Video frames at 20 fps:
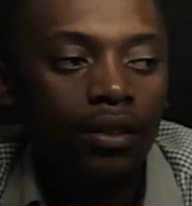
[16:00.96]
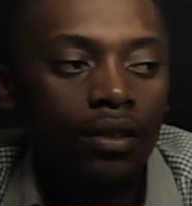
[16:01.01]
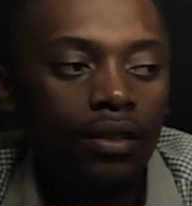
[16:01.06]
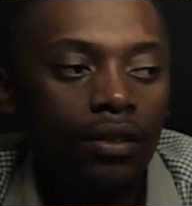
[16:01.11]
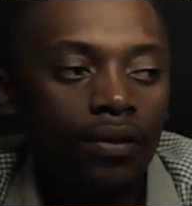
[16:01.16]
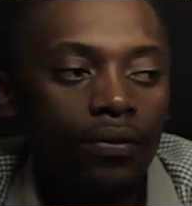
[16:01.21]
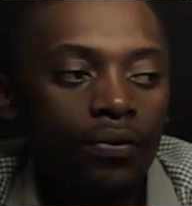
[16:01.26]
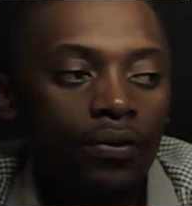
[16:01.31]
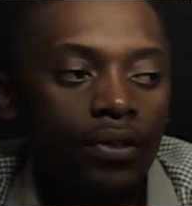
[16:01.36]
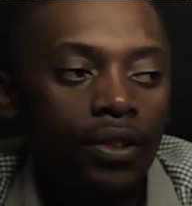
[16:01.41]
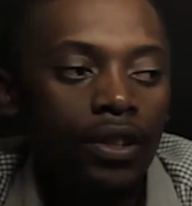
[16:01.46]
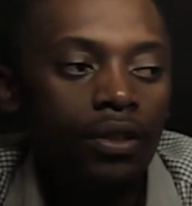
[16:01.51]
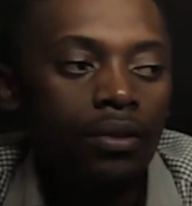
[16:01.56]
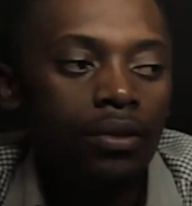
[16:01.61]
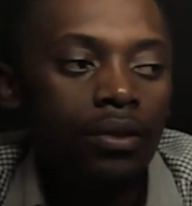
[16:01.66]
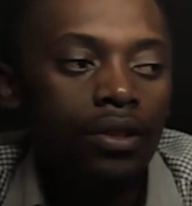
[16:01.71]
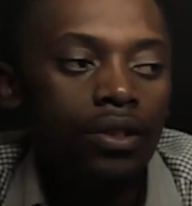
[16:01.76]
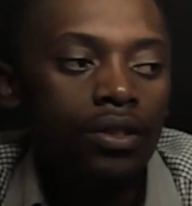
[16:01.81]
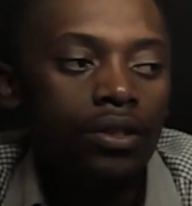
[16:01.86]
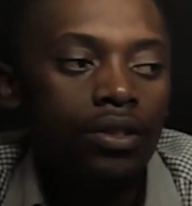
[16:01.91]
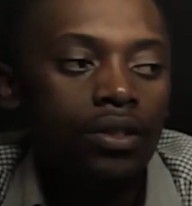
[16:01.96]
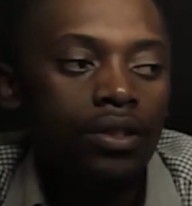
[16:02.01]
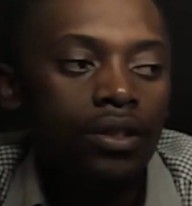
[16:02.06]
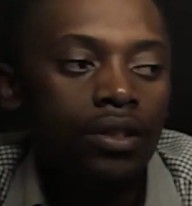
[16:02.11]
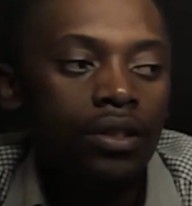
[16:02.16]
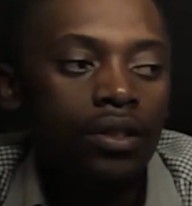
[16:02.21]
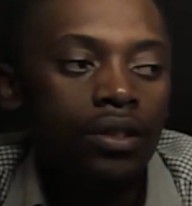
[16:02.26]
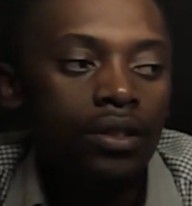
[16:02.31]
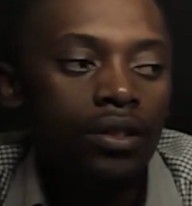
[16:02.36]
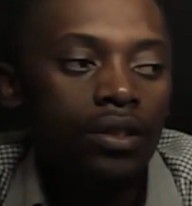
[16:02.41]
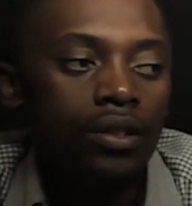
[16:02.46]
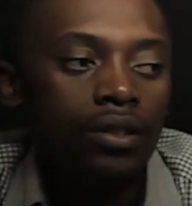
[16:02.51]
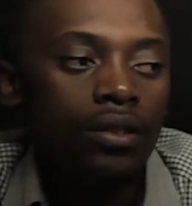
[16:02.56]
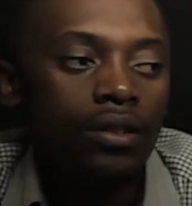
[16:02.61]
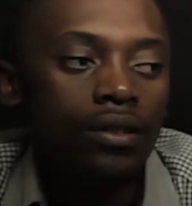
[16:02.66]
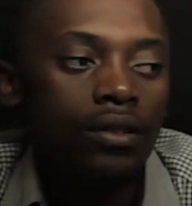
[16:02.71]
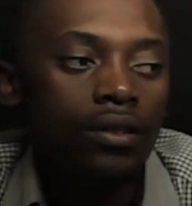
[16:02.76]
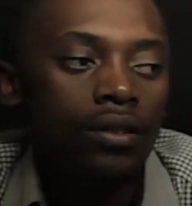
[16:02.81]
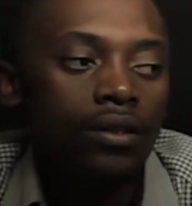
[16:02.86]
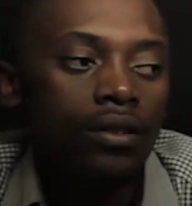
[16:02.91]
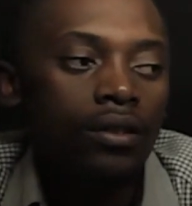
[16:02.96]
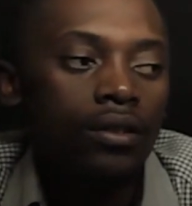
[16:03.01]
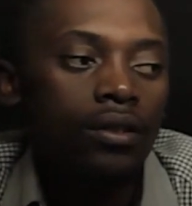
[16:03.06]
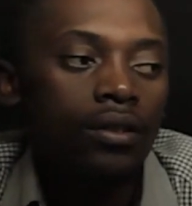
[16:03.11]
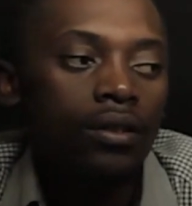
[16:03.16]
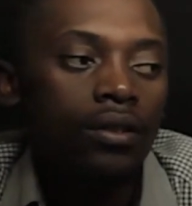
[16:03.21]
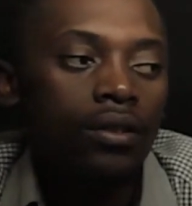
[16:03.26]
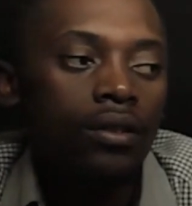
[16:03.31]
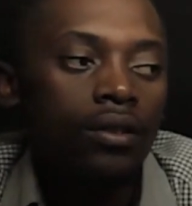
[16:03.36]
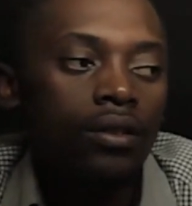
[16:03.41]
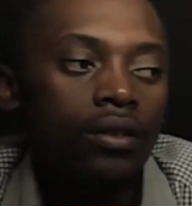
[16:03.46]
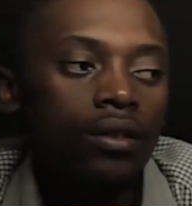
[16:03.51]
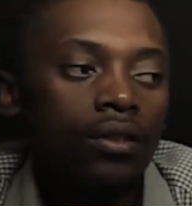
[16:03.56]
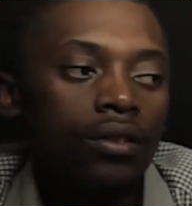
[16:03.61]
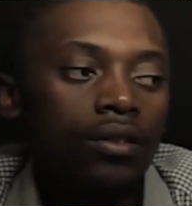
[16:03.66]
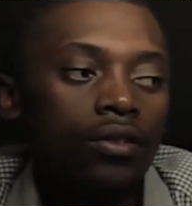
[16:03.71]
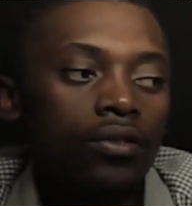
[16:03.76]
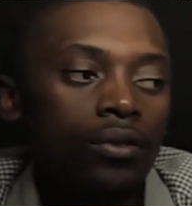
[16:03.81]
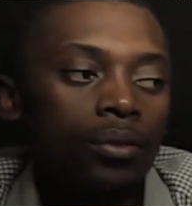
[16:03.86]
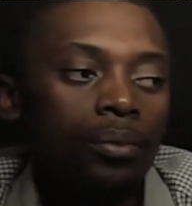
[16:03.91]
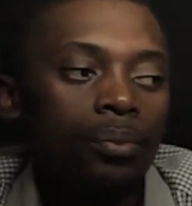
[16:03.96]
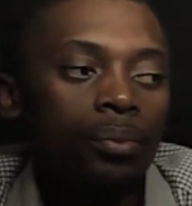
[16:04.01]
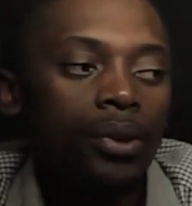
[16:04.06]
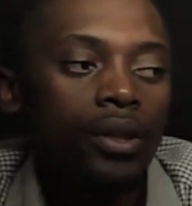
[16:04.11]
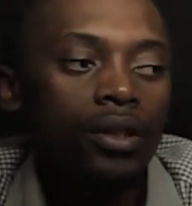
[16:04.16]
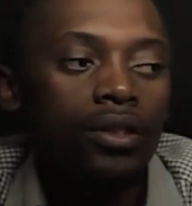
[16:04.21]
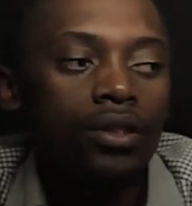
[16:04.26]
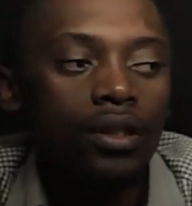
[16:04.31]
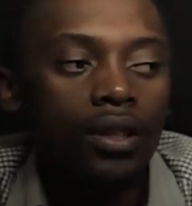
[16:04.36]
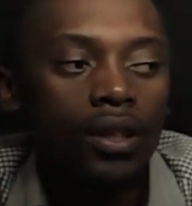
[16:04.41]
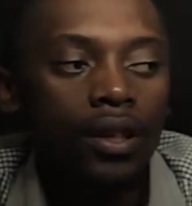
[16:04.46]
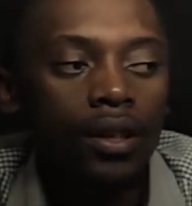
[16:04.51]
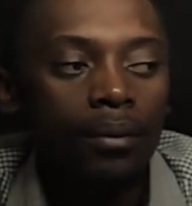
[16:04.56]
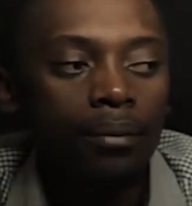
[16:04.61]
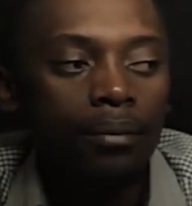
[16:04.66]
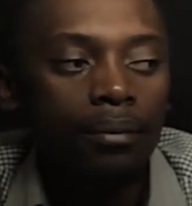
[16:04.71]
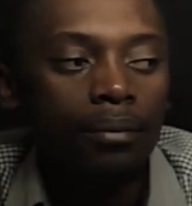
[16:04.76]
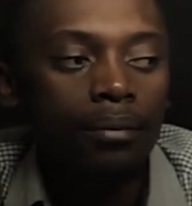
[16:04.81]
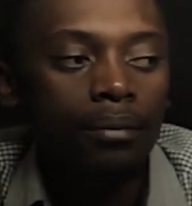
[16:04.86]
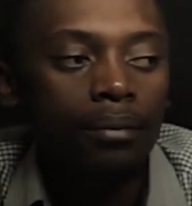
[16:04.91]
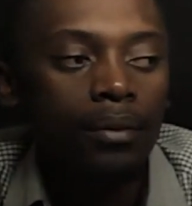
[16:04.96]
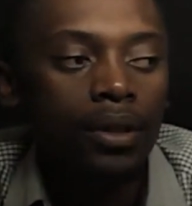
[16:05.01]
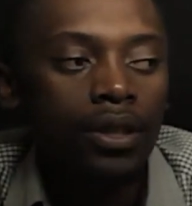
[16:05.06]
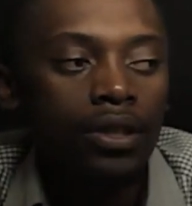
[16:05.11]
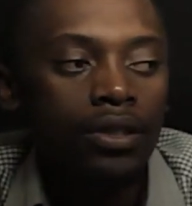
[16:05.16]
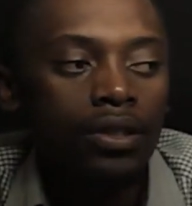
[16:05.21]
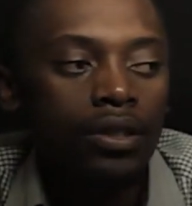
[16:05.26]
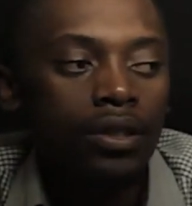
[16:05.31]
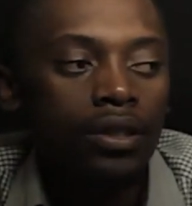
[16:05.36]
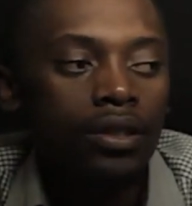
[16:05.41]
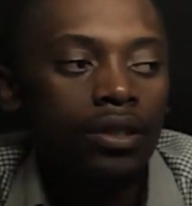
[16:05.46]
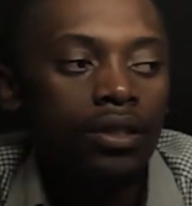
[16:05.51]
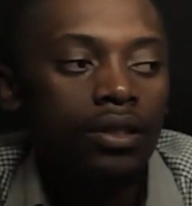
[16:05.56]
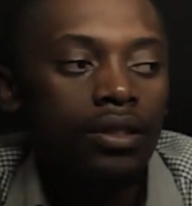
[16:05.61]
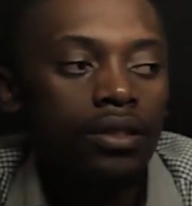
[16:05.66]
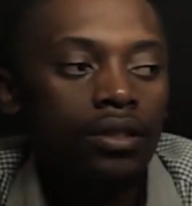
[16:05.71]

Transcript: the frequency of a pendulum measured